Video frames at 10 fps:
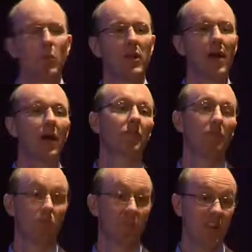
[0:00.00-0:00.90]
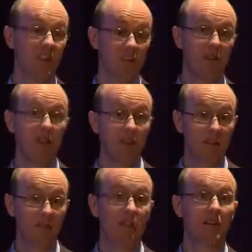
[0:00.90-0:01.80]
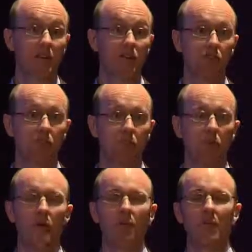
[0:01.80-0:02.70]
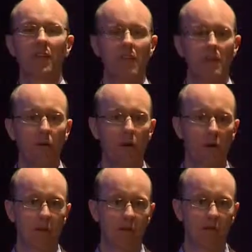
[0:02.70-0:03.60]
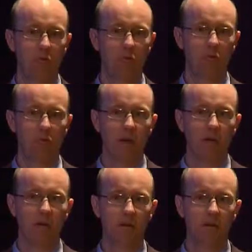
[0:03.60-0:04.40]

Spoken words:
We're now at a second decision point. We're thinking about what we're going to do about that.